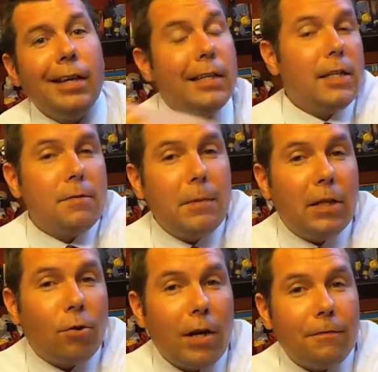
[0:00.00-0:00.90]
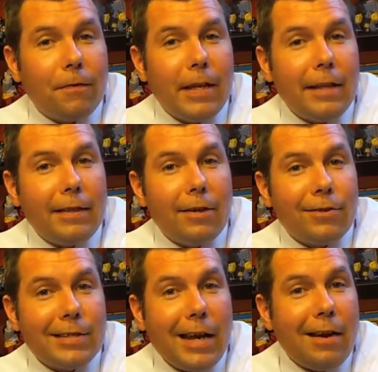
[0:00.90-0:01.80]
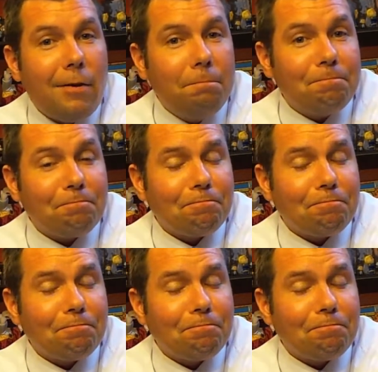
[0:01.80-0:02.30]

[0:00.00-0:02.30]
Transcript: Gives me credit for that there sale.